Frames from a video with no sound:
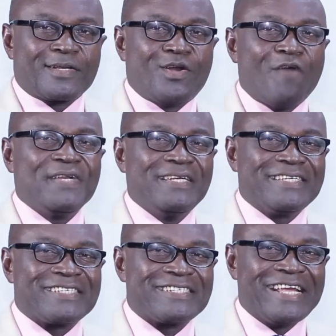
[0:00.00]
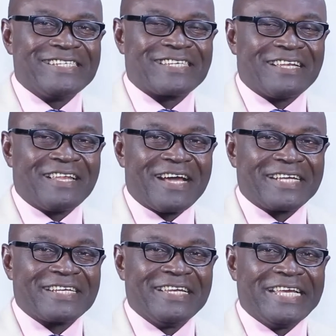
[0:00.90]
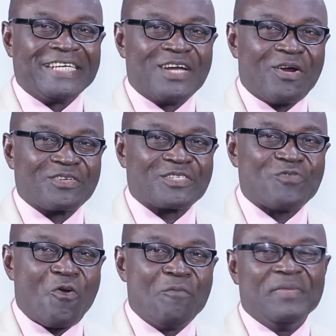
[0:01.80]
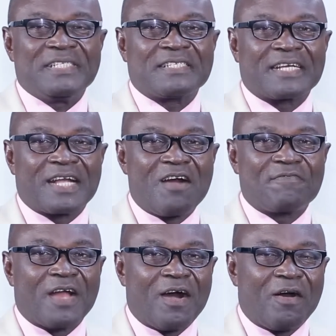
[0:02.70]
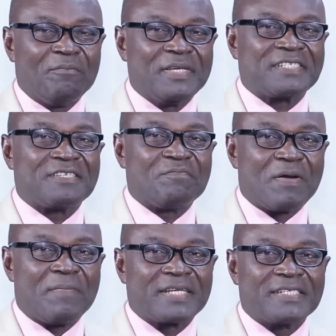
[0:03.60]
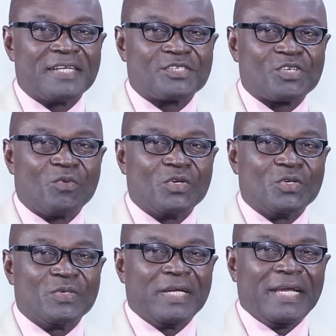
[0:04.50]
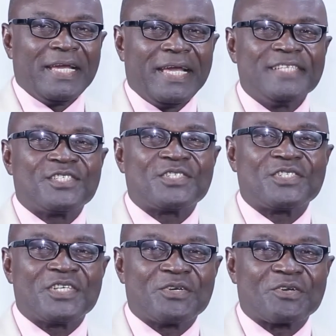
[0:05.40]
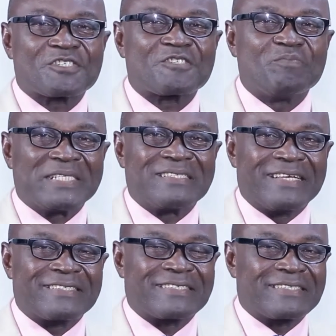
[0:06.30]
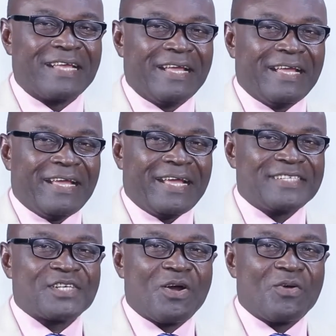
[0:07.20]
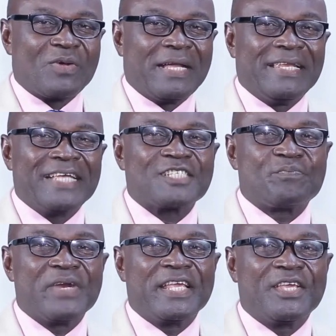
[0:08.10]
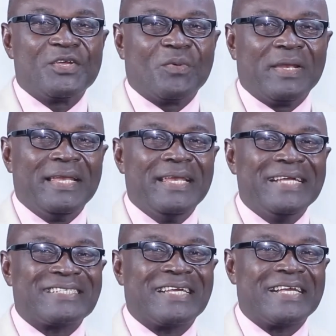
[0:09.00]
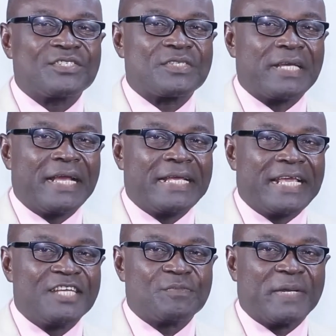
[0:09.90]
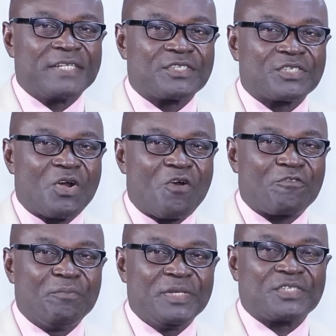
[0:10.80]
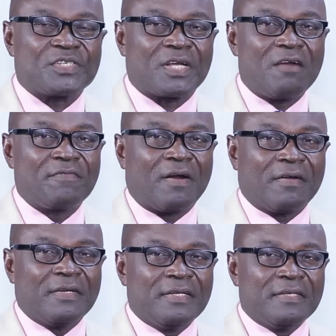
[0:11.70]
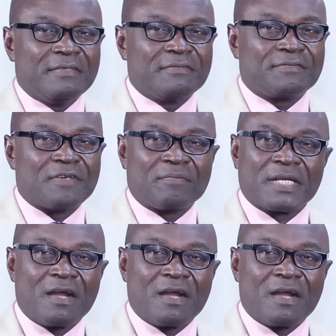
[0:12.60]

Governing a state like Lagos for Mr. Governor, Mr. Babajide Sanwo-Olu, is serious business. And so let's bring you latest engagements of Mr. Governor from the